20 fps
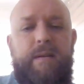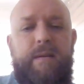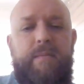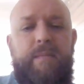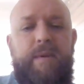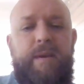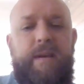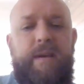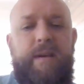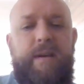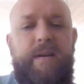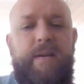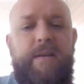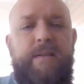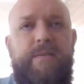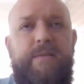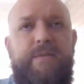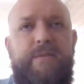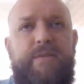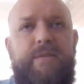
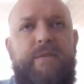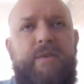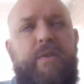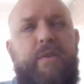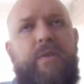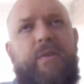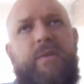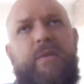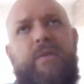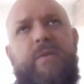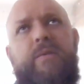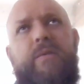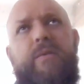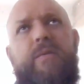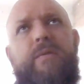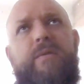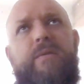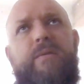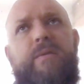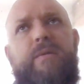because her
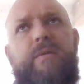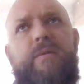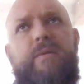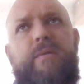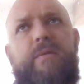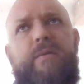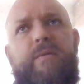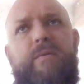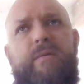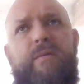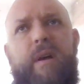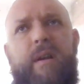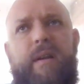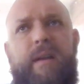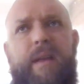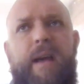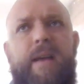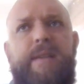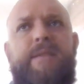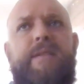
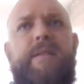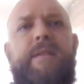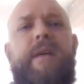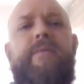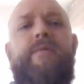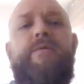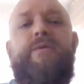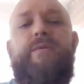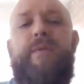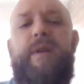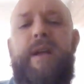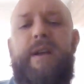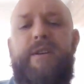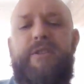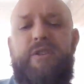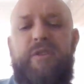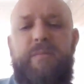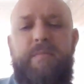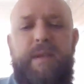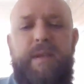orotic acid levels would
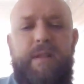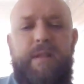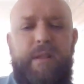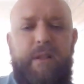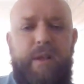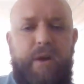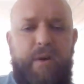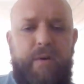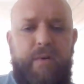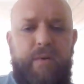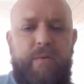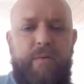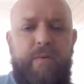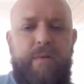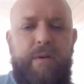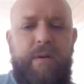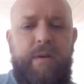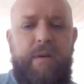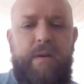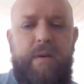actually be low
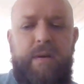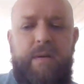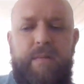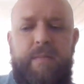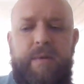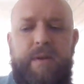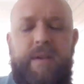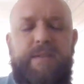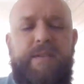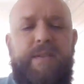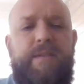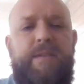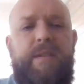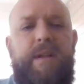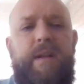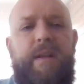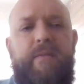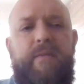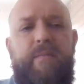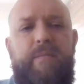because it's
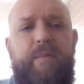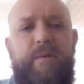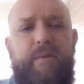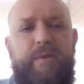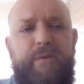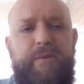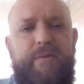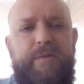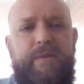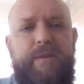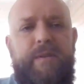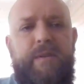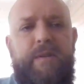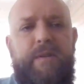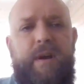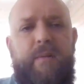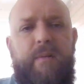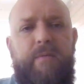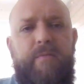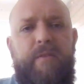not even producing the
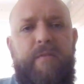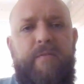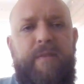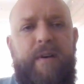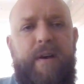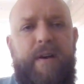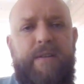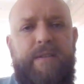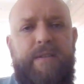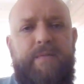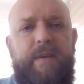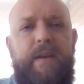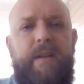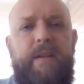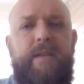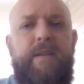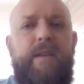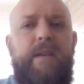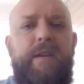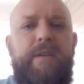carbamyl
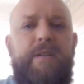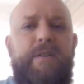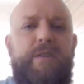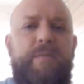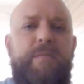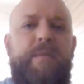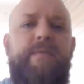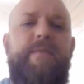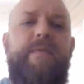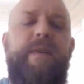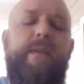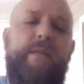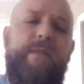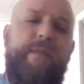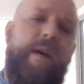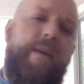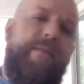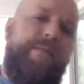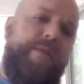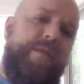phosphate to be
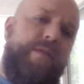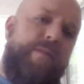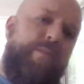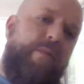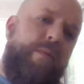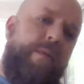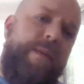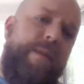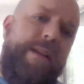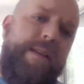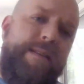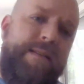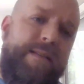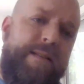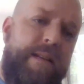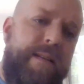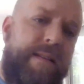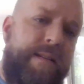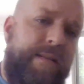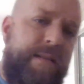funneled off to the pyrimidine
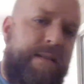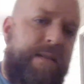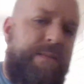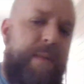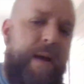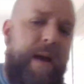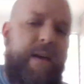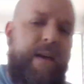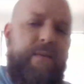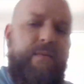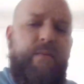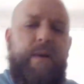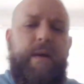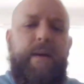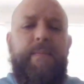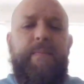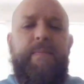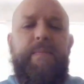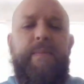synthesis pathway.